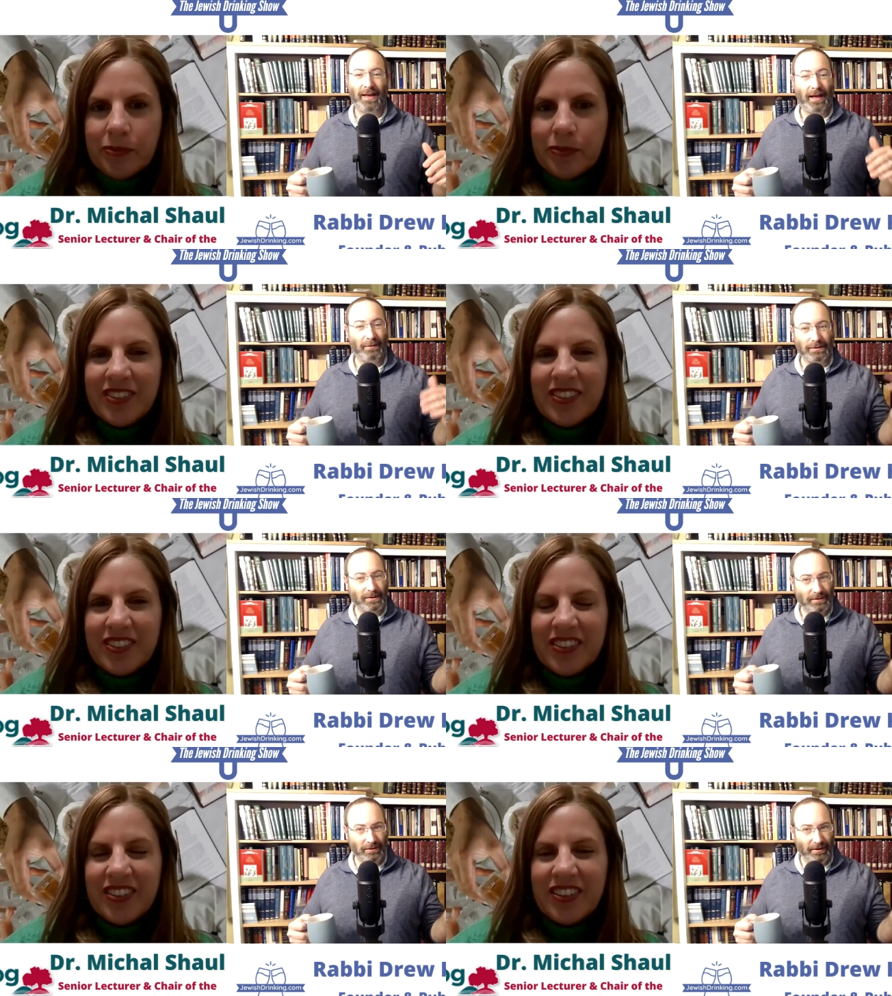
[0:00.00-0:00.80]
Speaker 1: and it
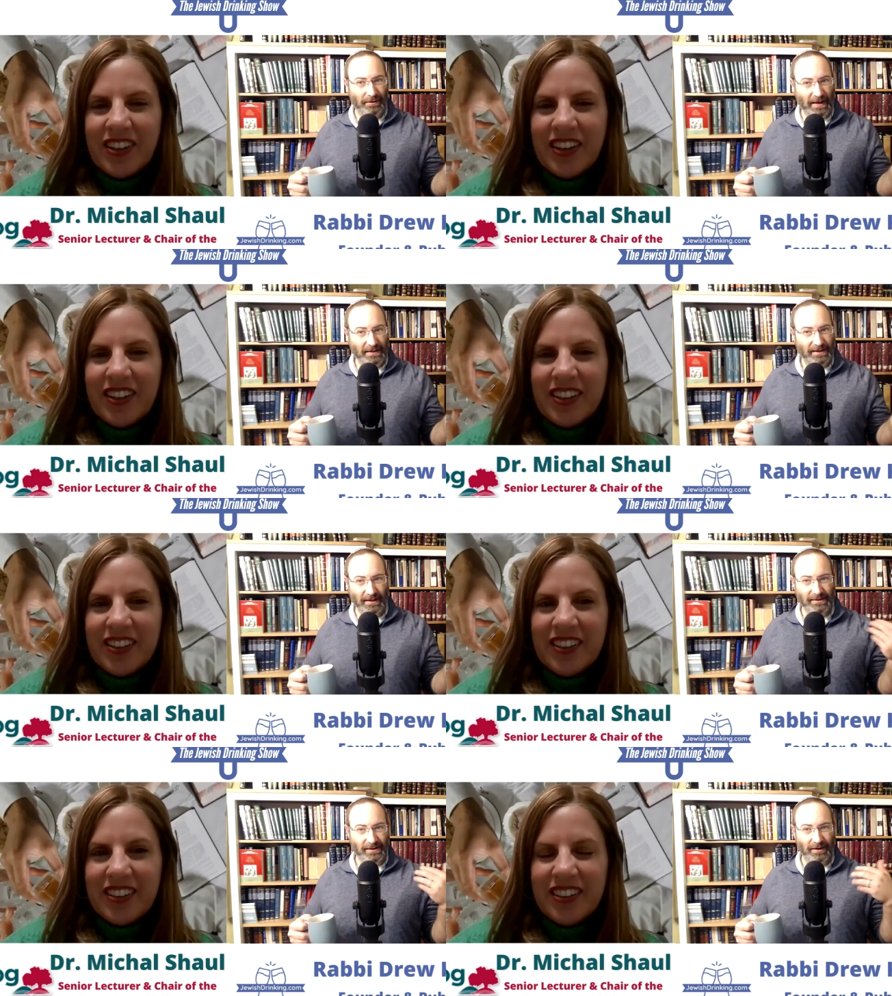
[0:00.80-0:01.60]
was certainly a
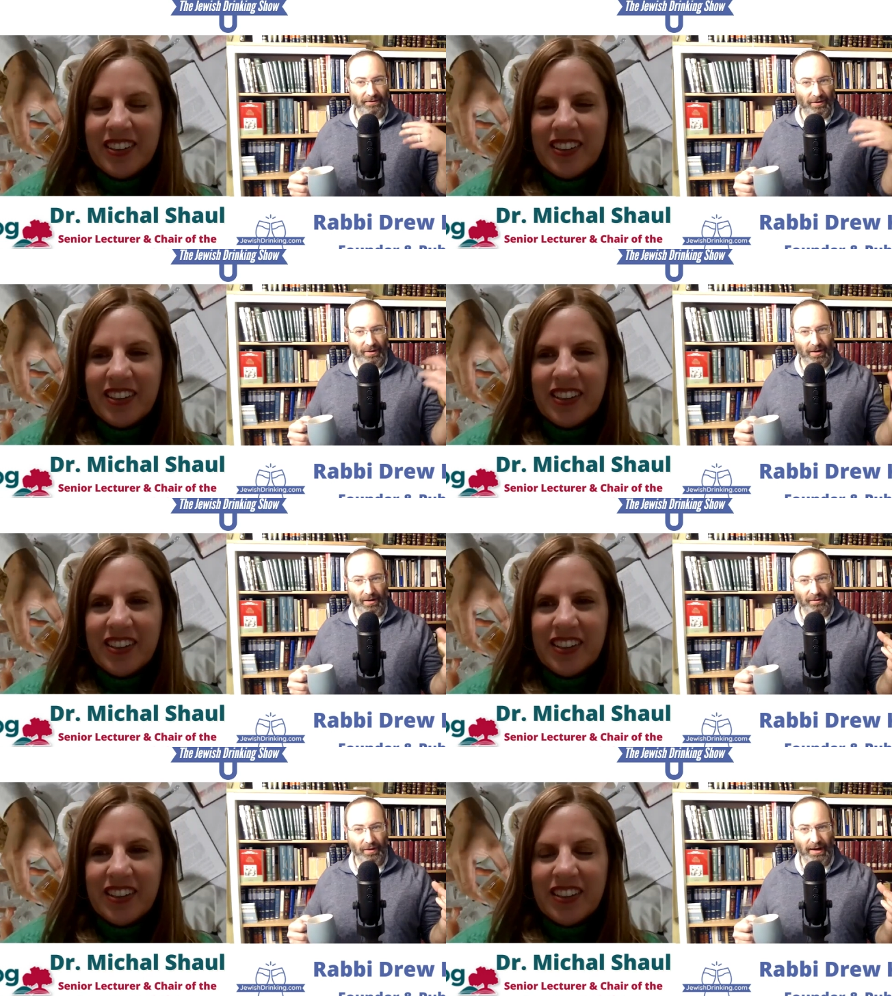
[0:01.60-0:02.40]
fascinating study for a
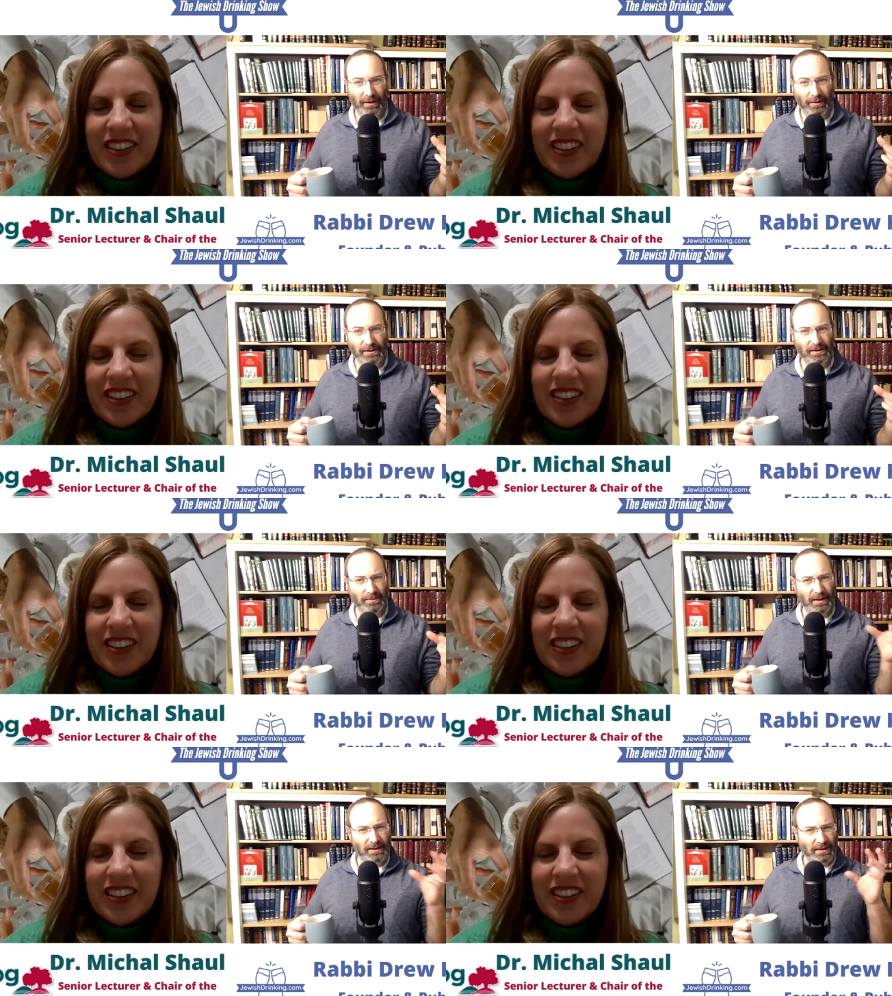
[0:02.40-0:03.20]
variety of reasons.
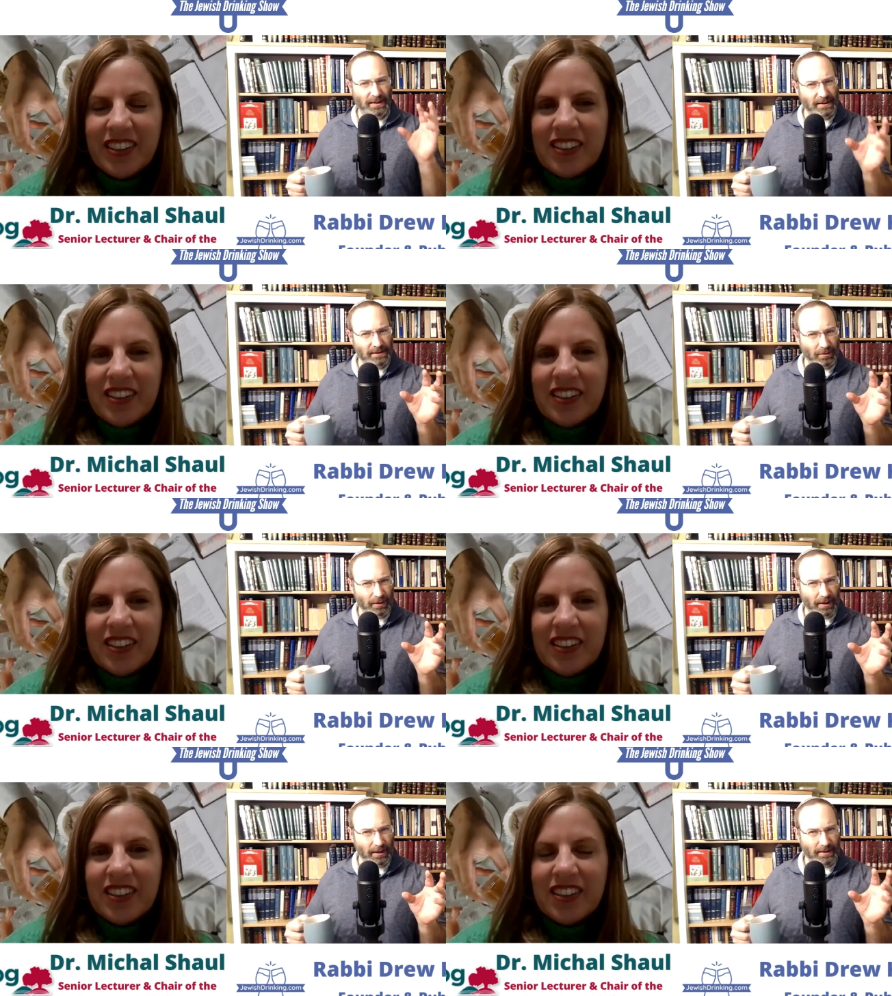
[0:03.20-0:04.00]
But this is
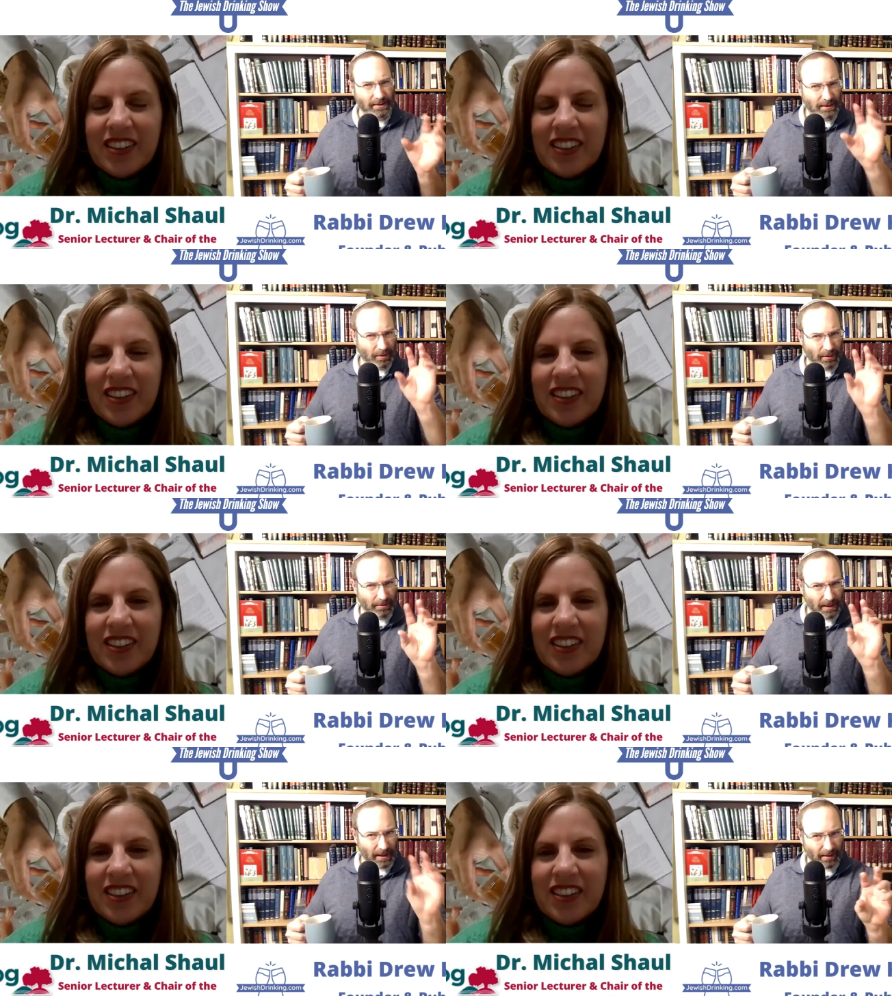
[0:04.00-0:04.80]
only is this only the
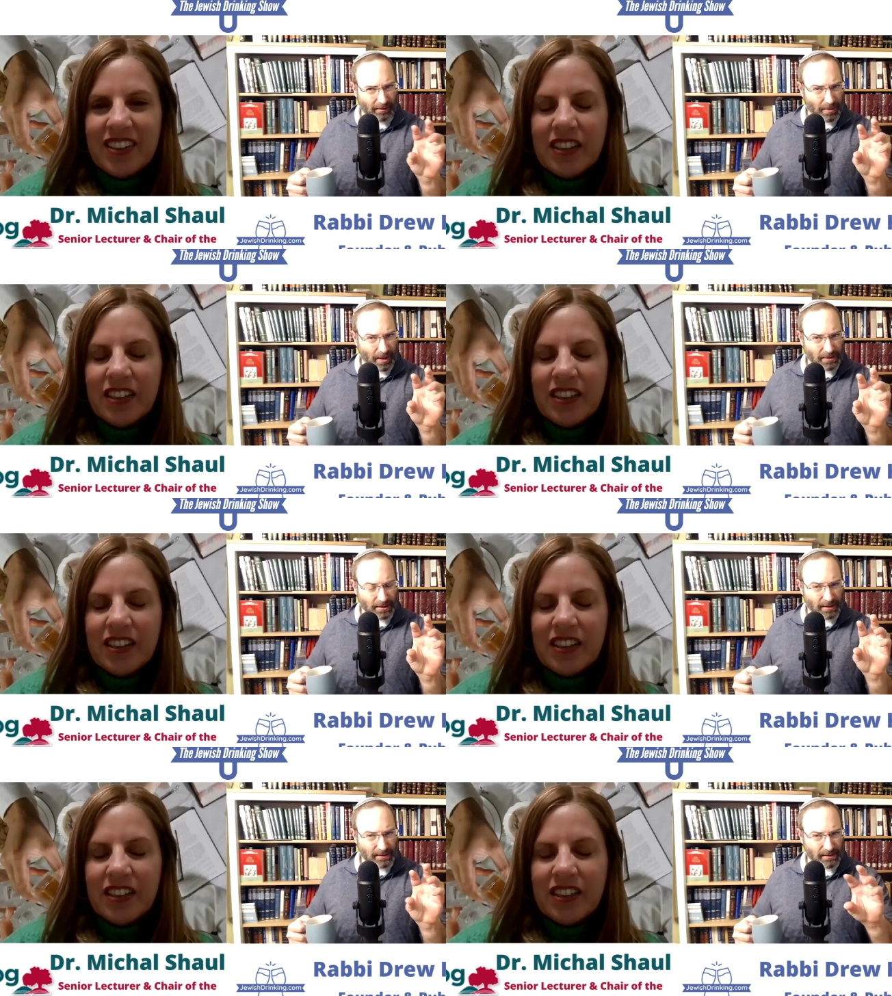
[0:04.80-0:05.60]
beginning of a project?
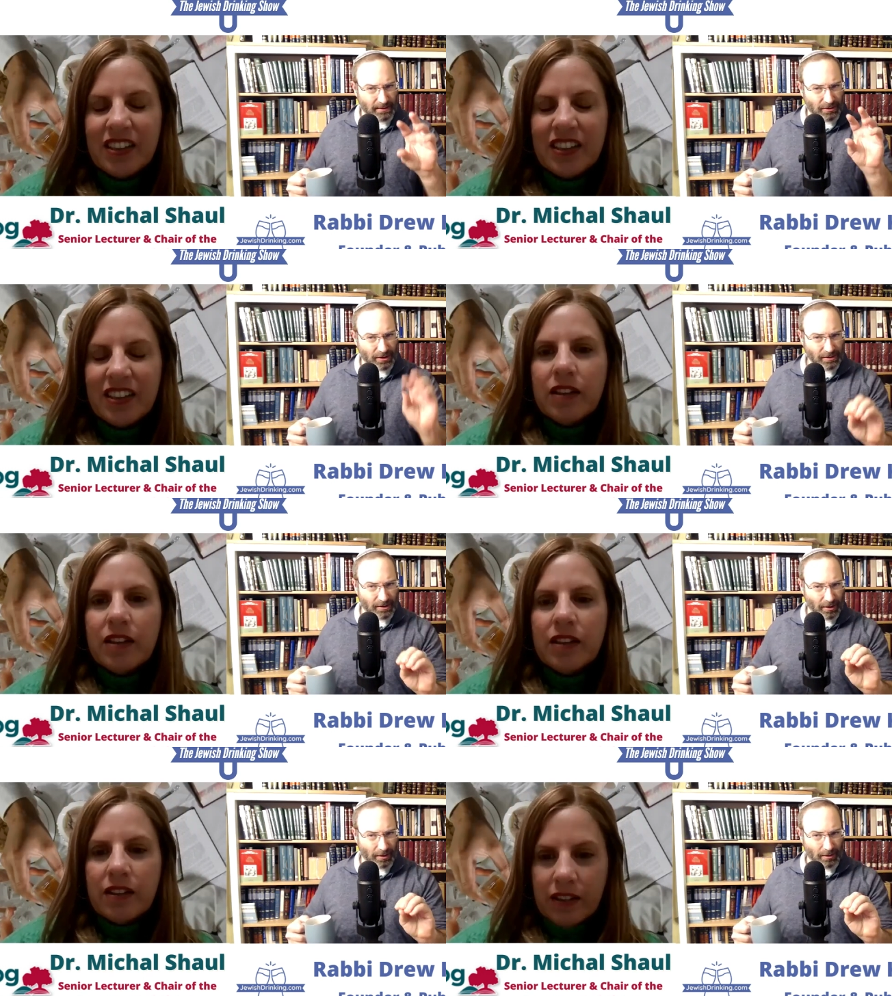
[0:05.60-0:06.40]
This isn't just an
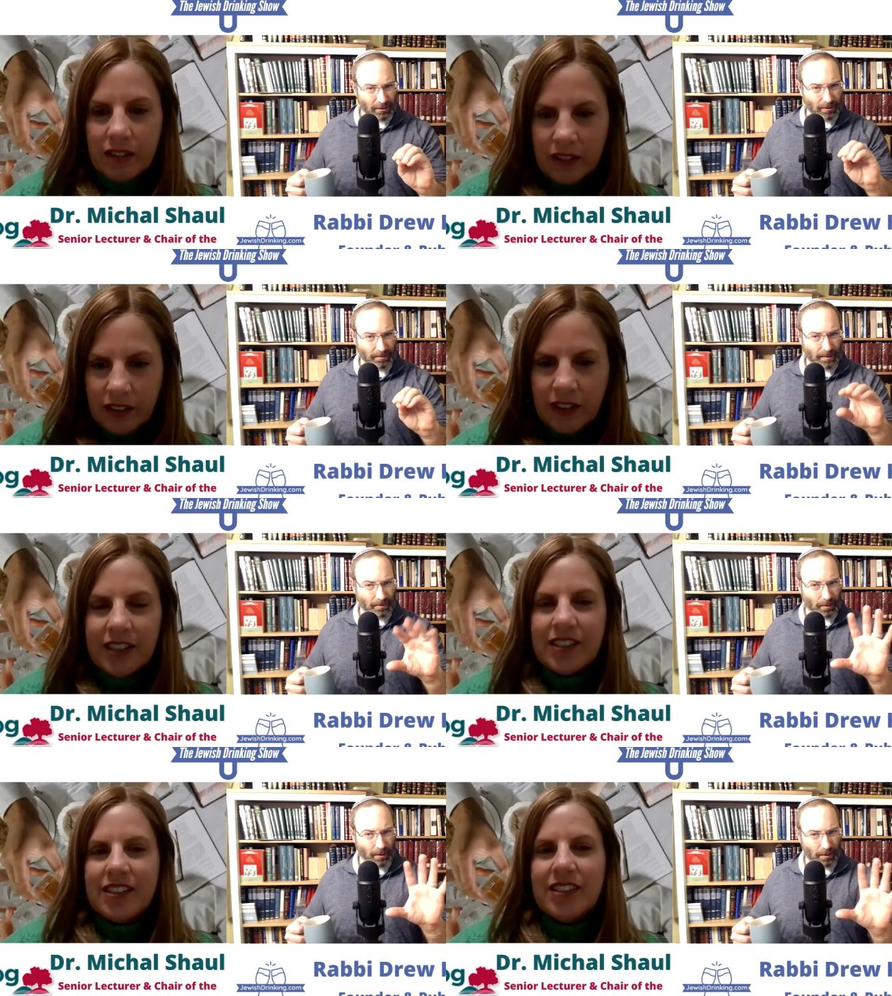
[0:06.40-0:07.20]
article. It'll be
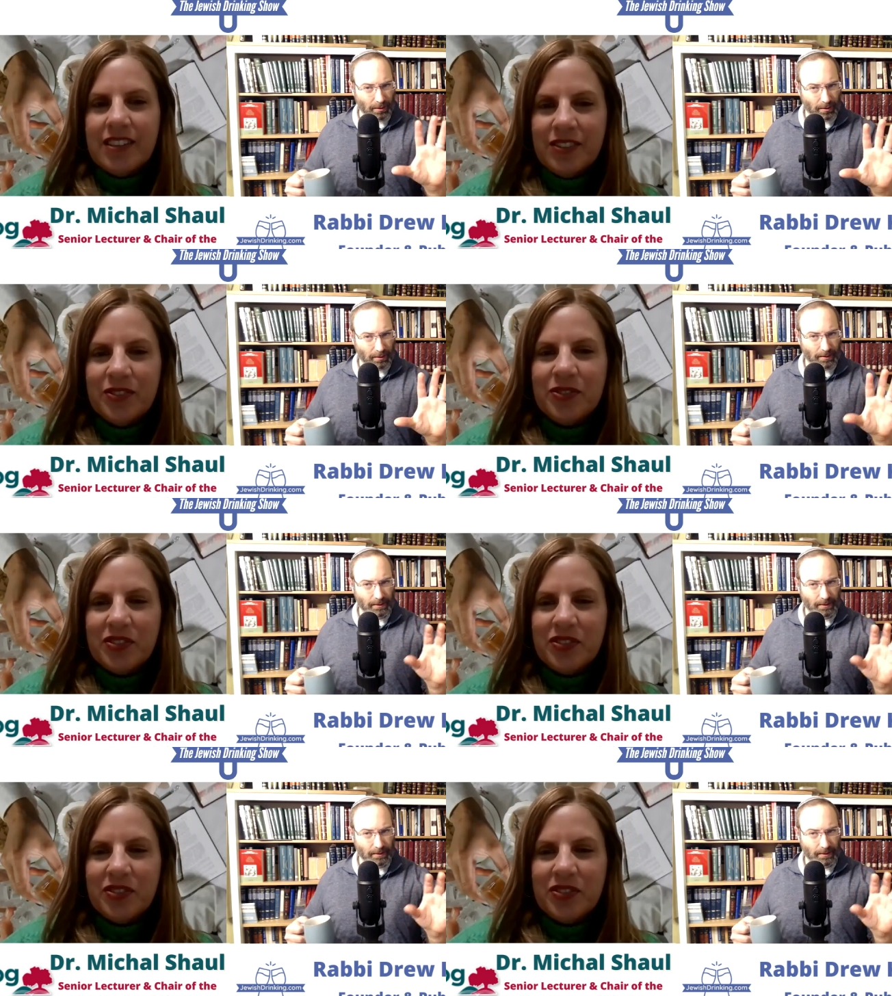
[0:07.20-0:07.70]
more. Yes.